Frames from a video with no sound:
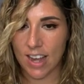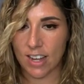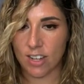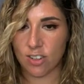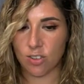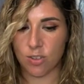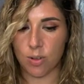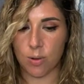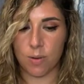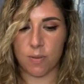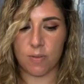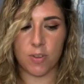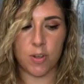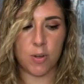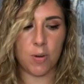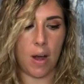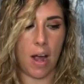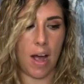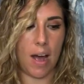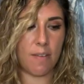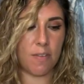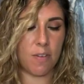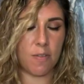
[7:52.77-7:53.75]
So if you
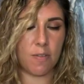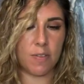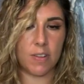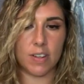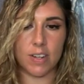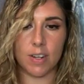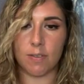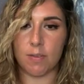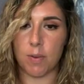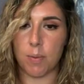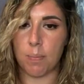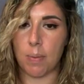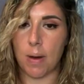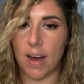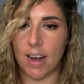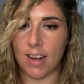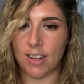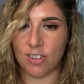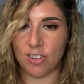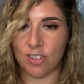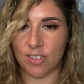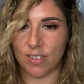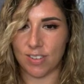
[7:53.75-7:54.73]
have a feeling of
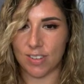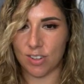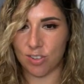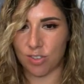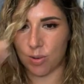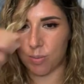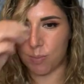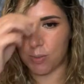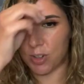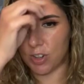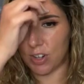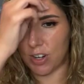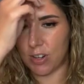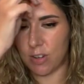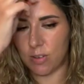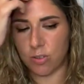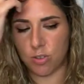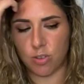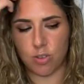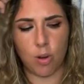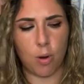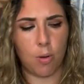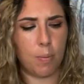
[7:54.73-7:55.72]
imposter syndrome, which I know
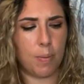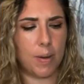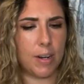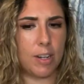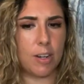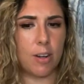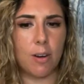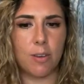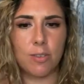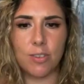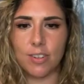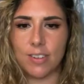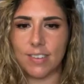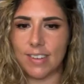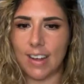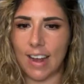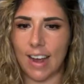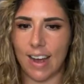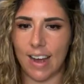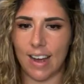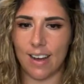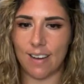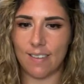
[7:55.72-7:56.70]
so many coaches
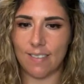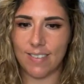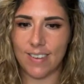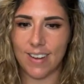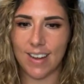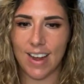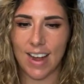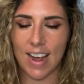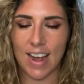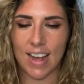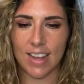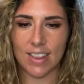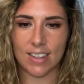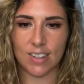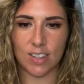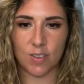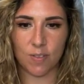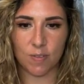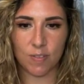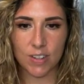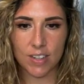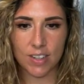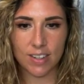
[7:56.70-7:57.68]
have,
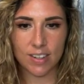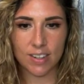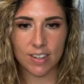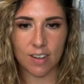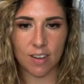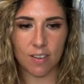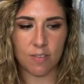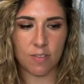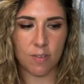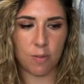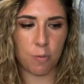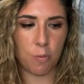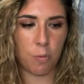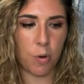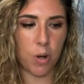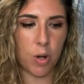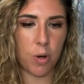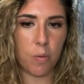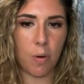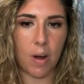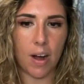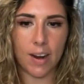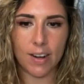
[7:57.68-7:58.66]
this feeling of what
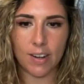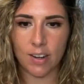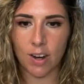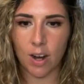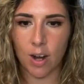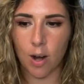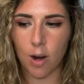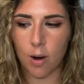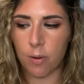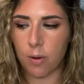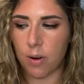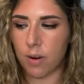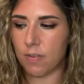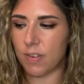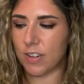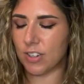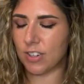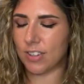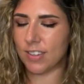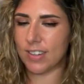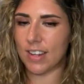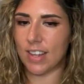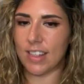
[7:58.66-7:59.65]
do I know? Or if I
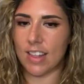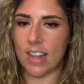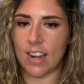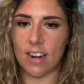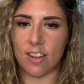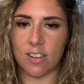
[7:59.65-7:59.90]
just get that